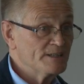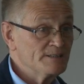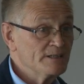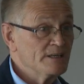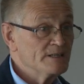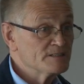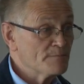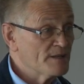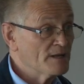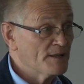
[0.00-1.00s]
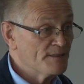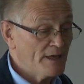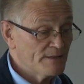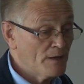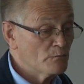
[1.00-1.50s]
in, something like
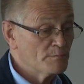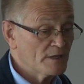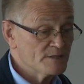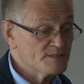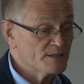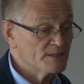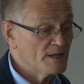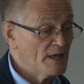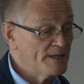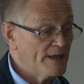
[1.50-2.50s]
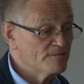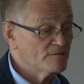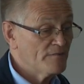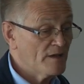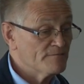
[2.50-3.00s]
that, that would be considered an area
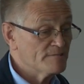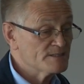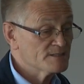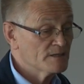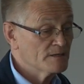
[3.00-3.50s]
of high risk.